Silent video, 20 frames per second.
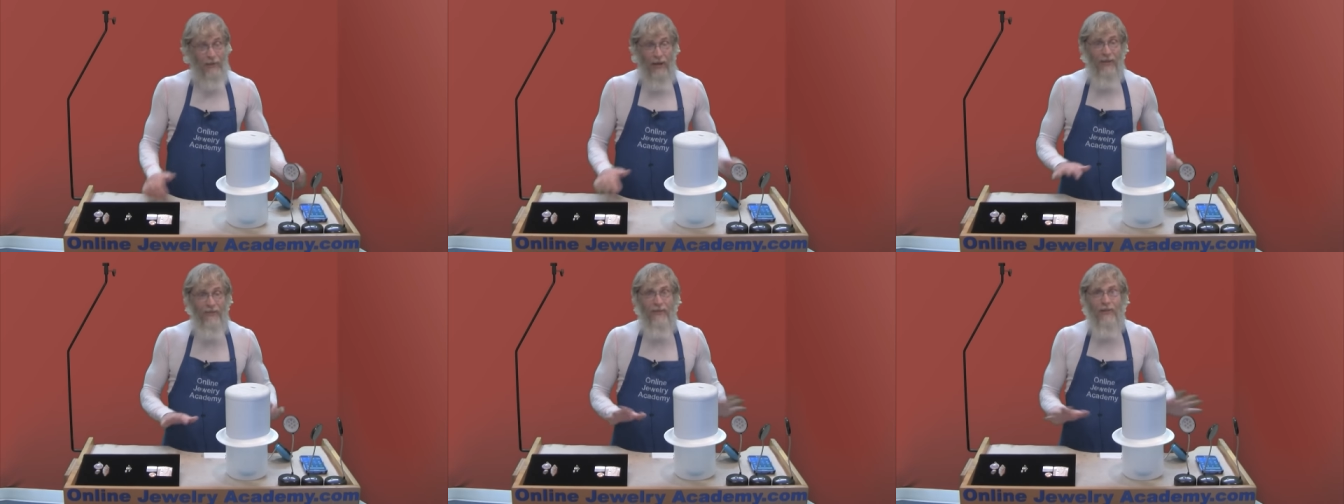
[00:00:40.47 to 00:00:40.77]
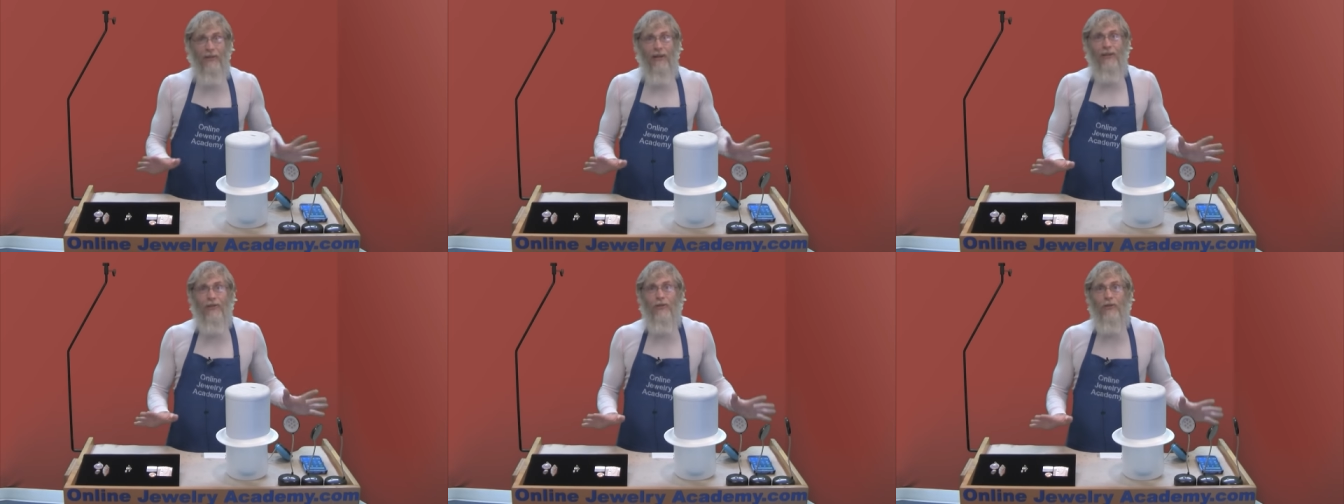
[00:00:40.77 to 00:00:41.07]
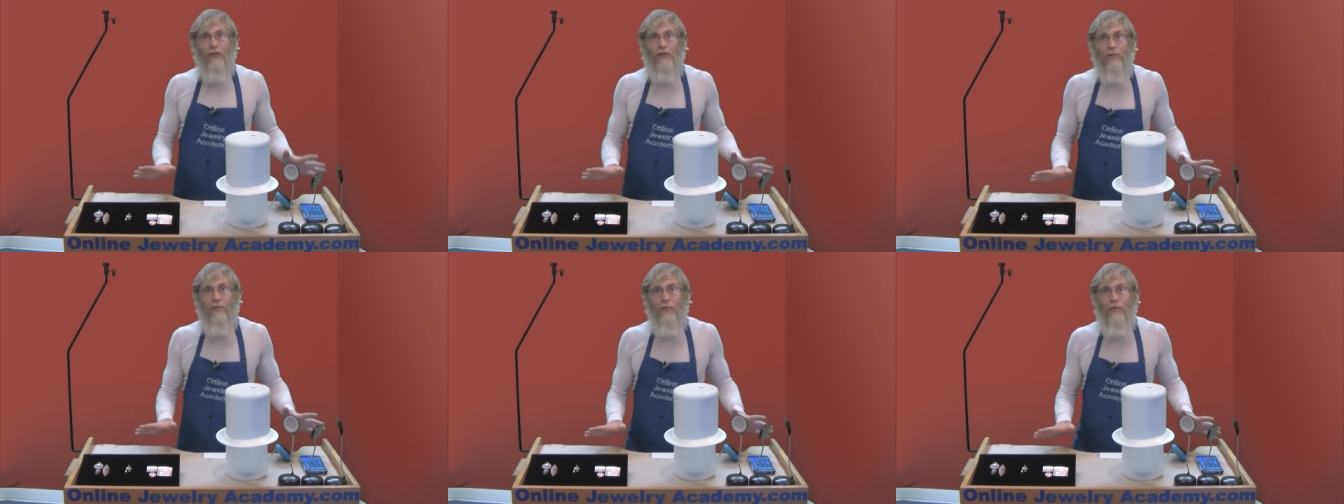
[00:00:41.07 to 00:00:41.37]
not that I
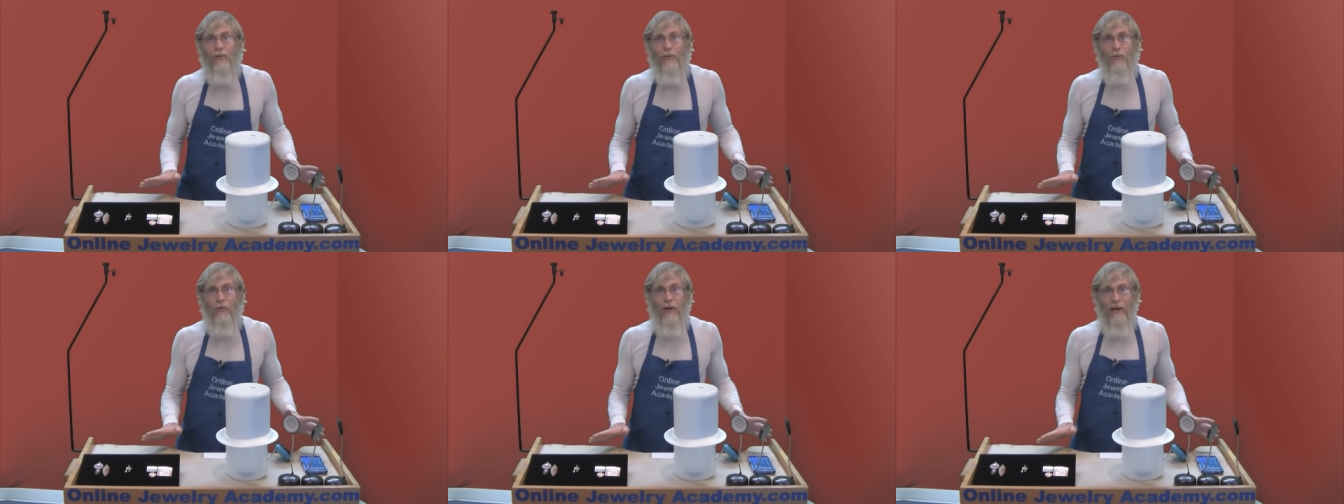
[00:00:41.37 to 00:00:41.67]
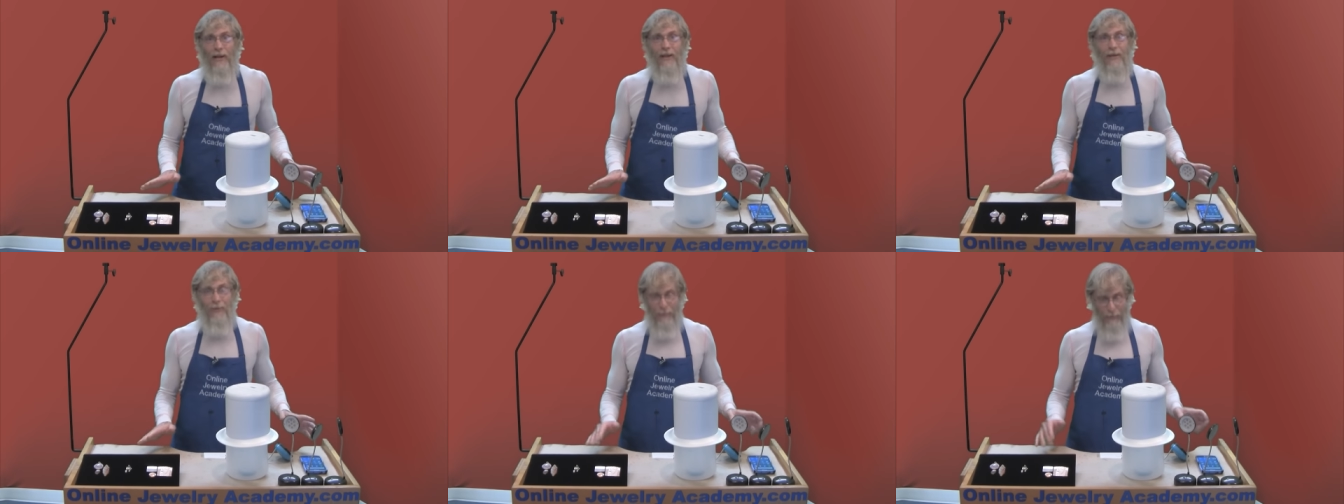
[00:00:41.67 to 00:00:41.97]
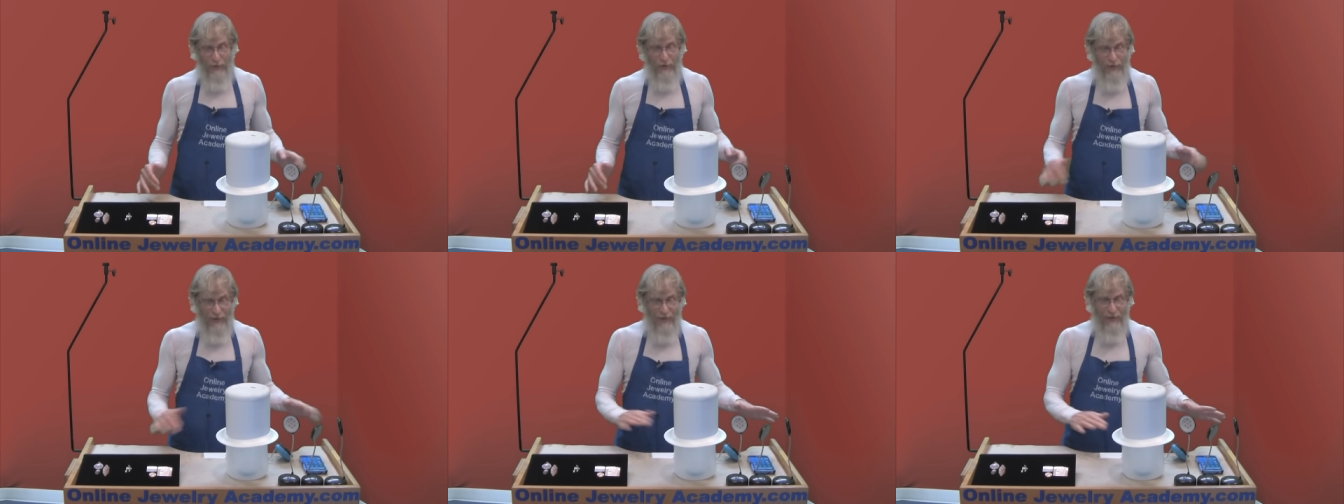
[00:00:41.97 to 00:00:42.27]
should throw it away,
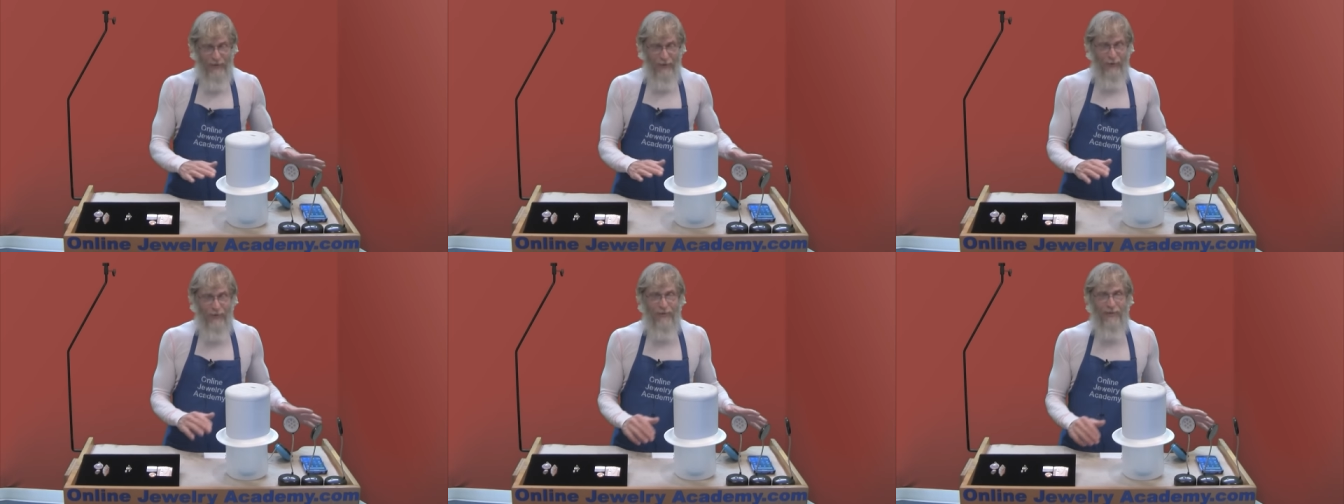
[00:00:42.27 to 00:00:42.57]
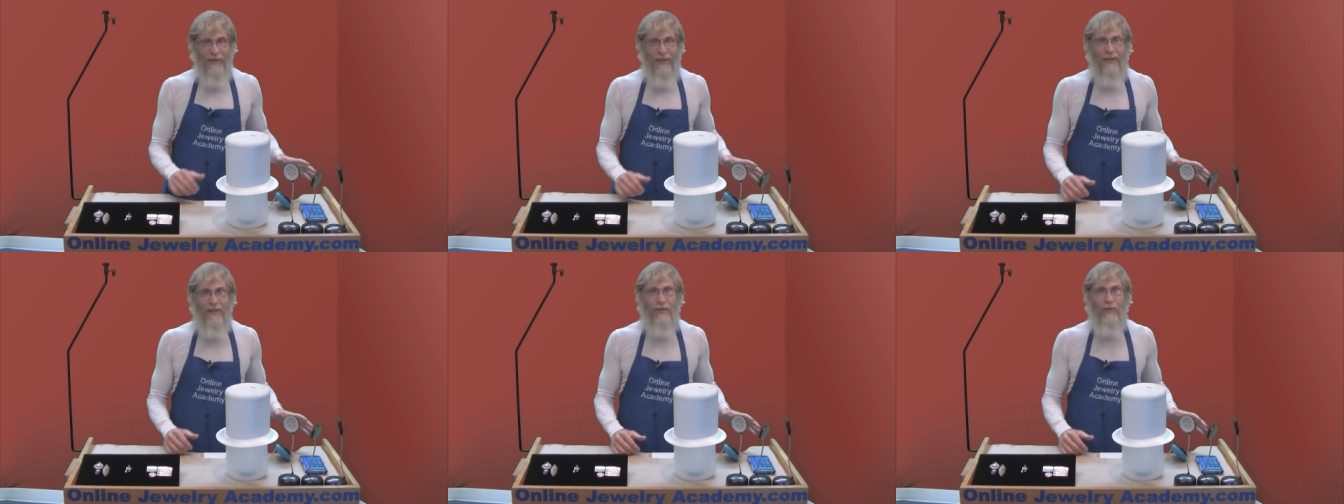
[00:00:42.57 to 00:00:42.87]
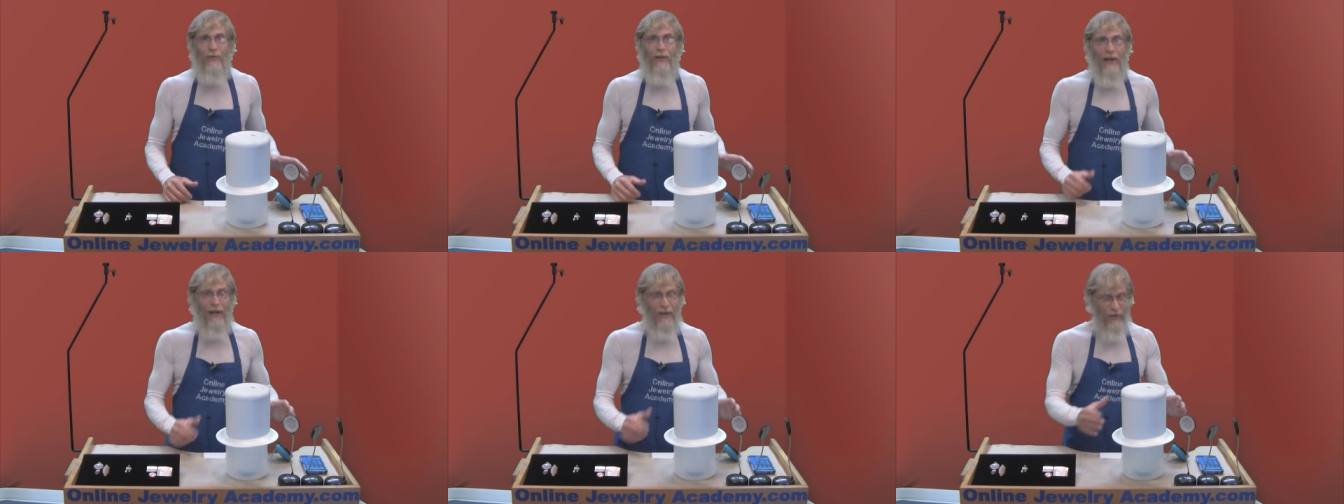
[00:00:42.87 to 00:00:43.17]
but that it looks like
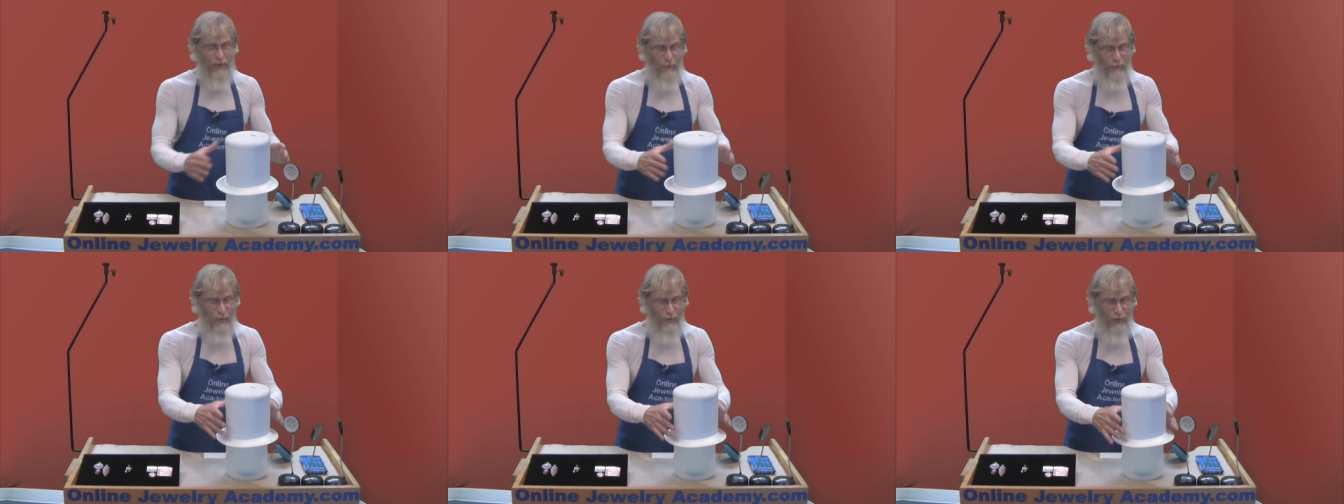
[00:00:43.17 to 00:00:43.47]
trash.